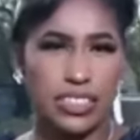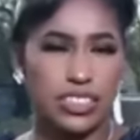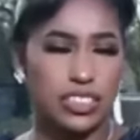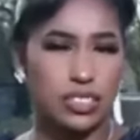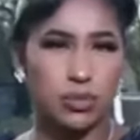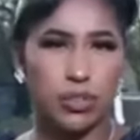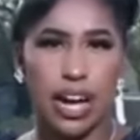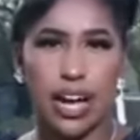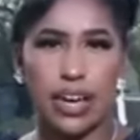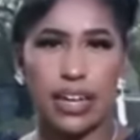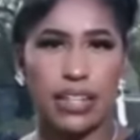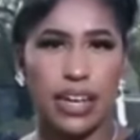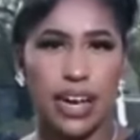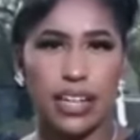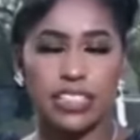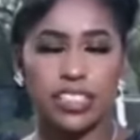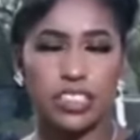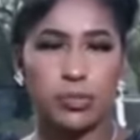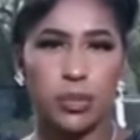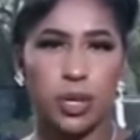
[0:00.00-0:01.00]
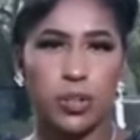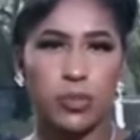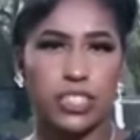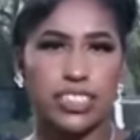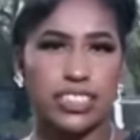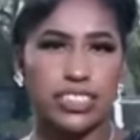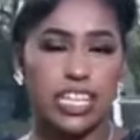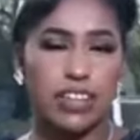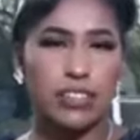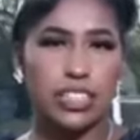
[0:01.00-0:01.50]
That's right. I
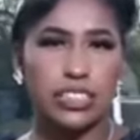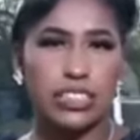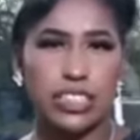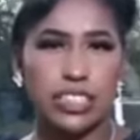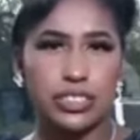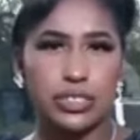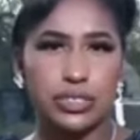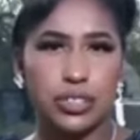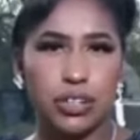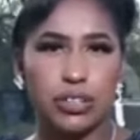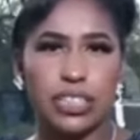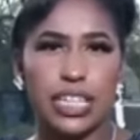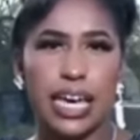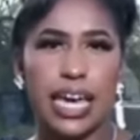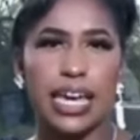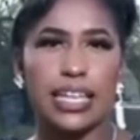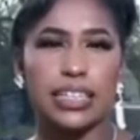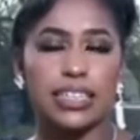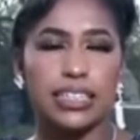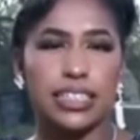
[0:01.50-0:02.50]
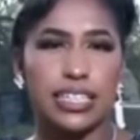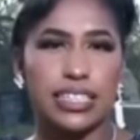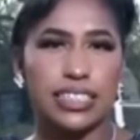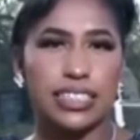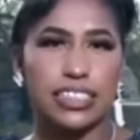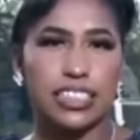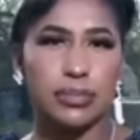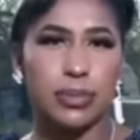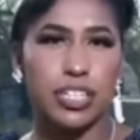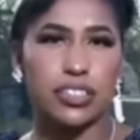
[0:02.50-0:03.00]
spoke with seventeen-year-old
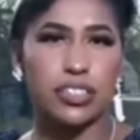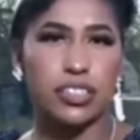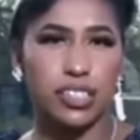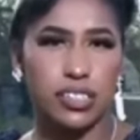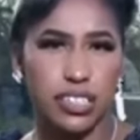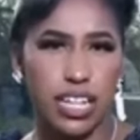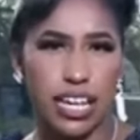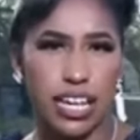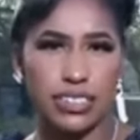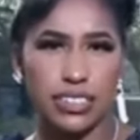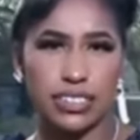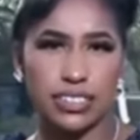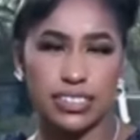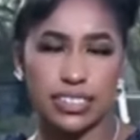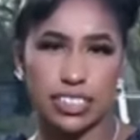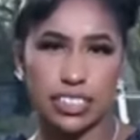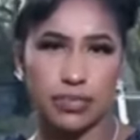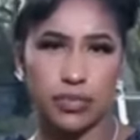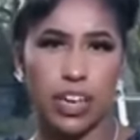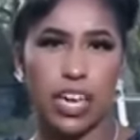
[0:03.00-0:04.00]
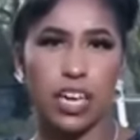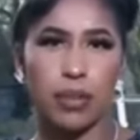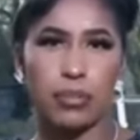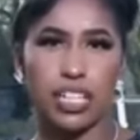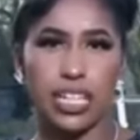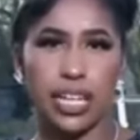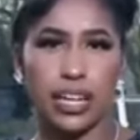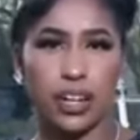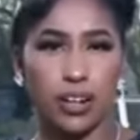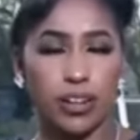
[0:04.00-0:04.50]
Caitlin Elizabeth Hernandez's
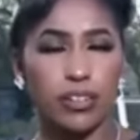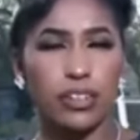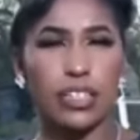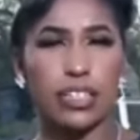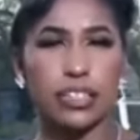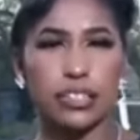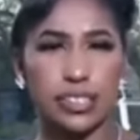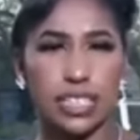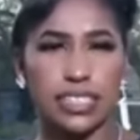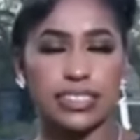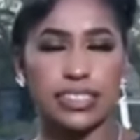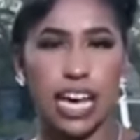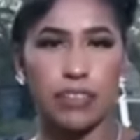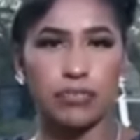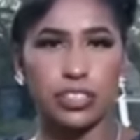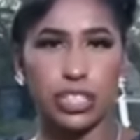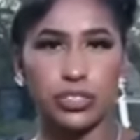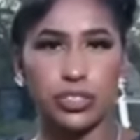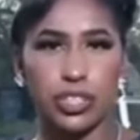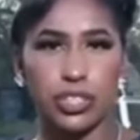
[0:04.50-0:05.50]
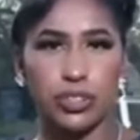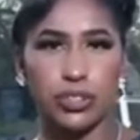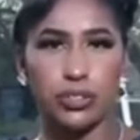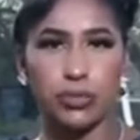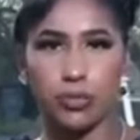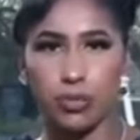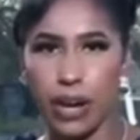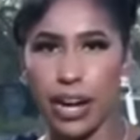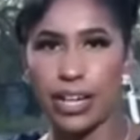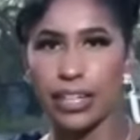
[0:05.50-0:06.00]
family earlier this
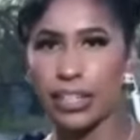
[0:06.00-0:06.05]
afternoon,